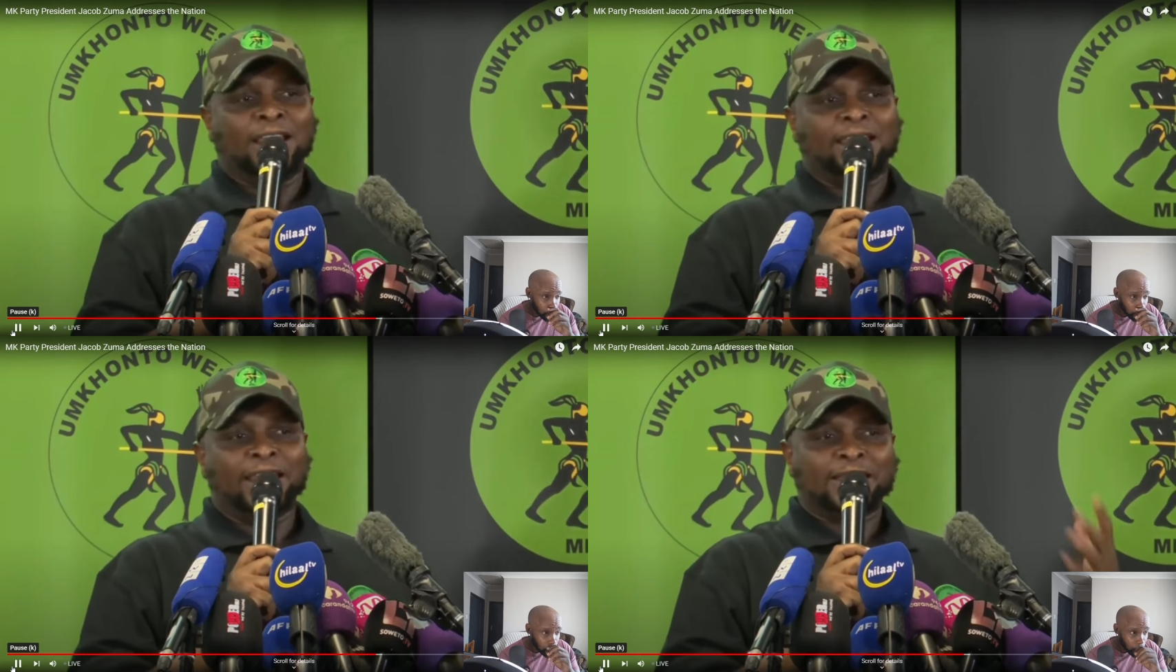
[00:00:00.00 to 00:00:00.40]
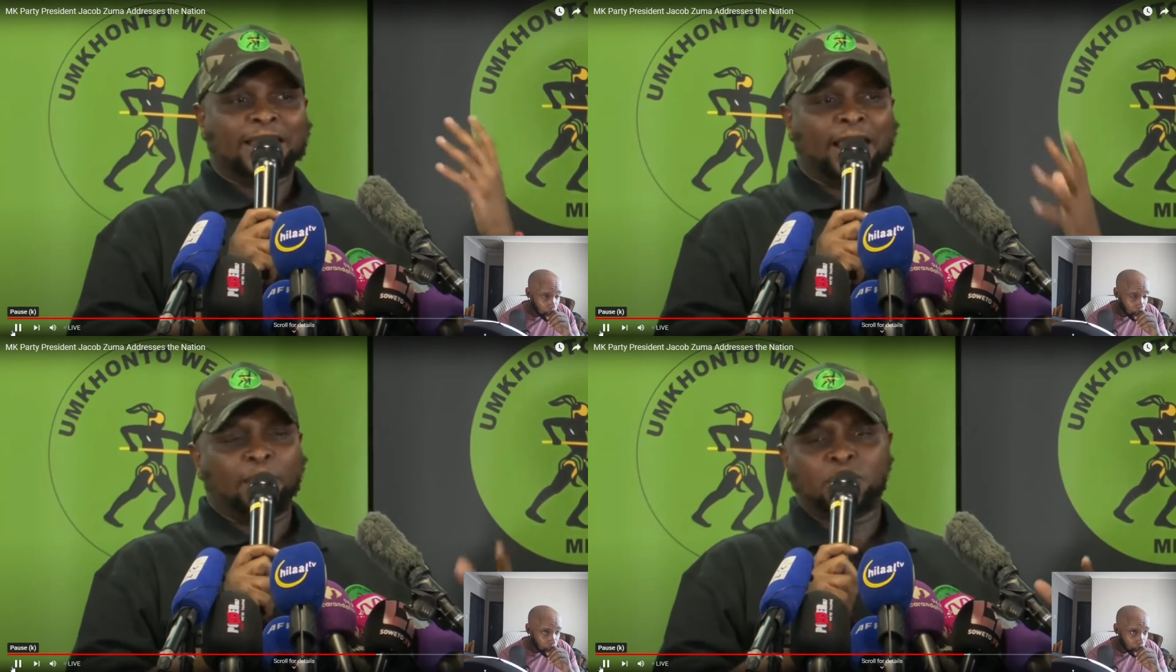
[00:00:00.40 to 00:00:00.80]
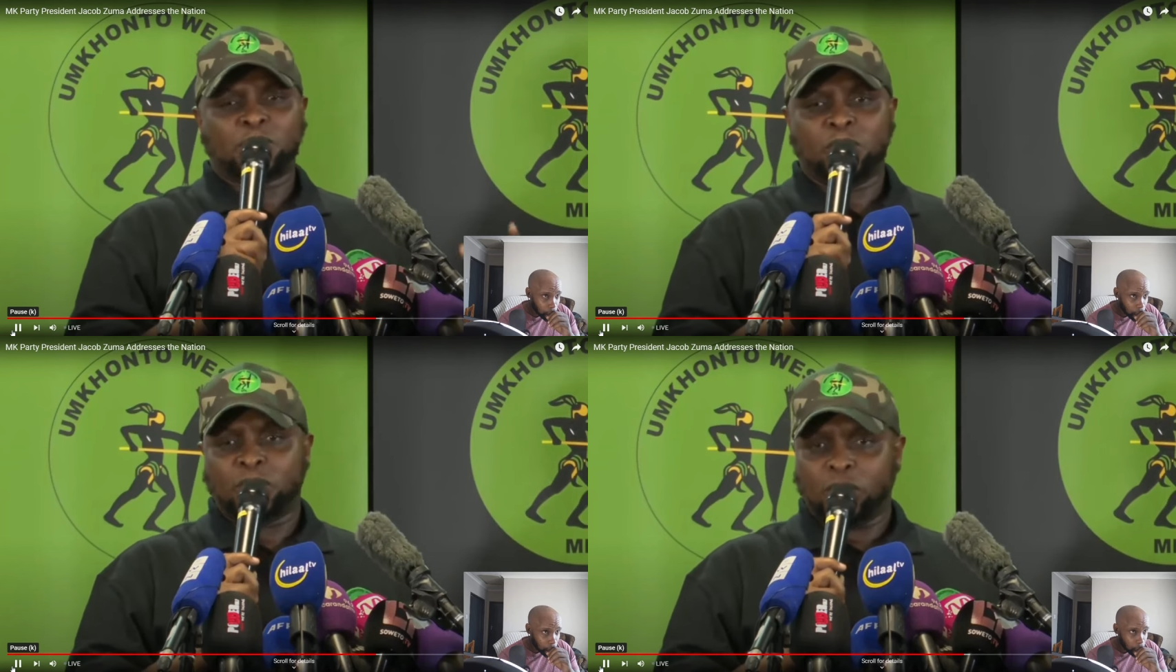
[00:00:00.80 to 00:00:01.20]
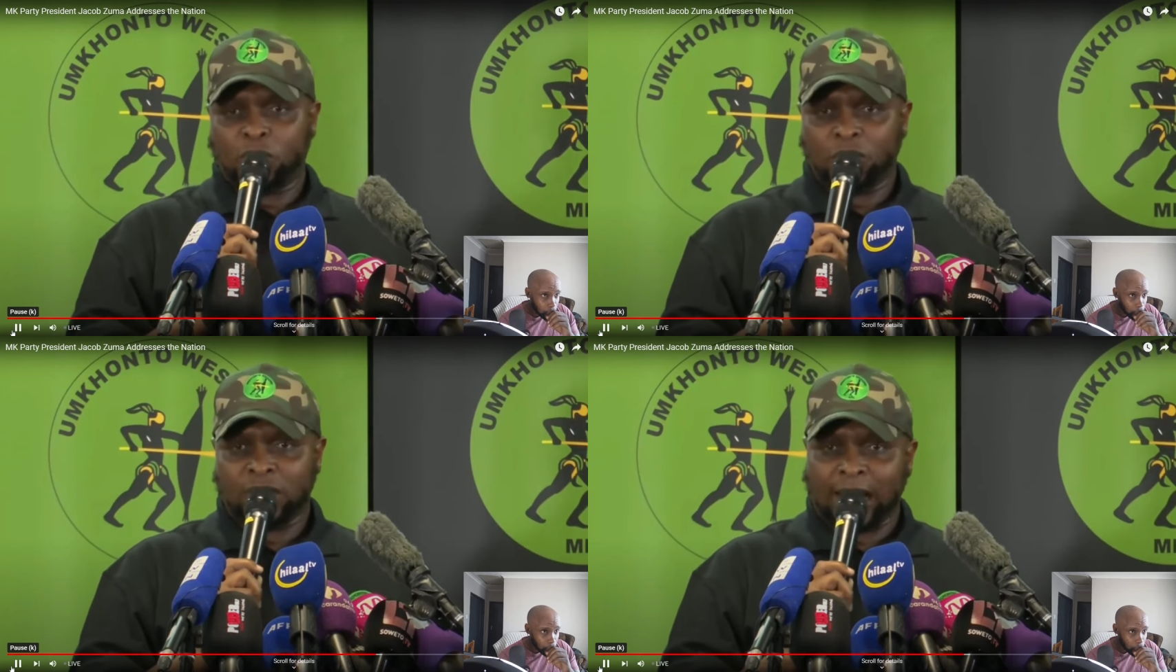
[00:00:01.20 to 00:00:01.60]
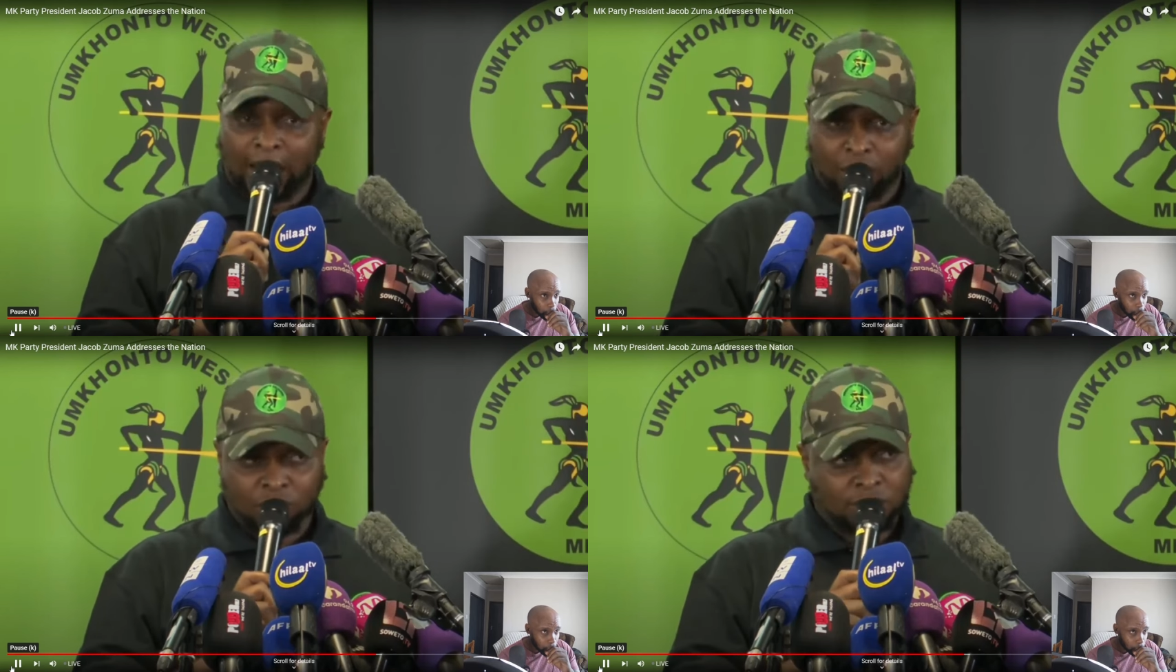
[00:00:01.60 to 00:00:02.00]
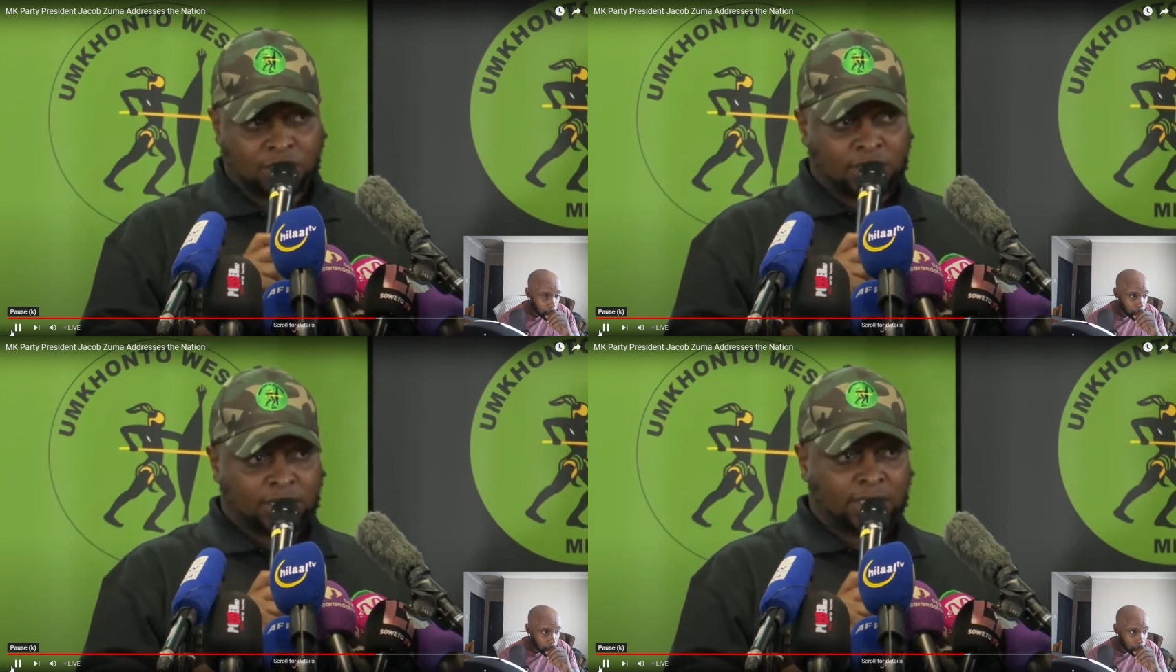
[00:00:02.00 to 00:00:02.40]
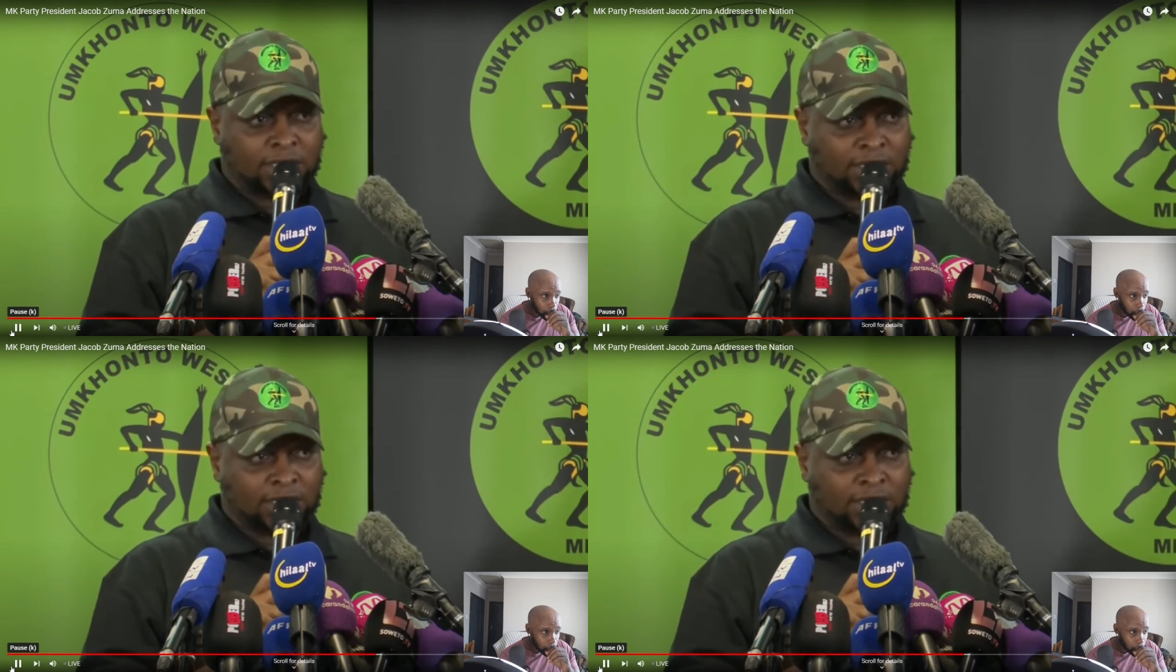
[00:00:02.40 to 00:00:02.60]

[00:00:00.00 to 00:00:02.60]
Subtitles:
There is absolutely no doubt.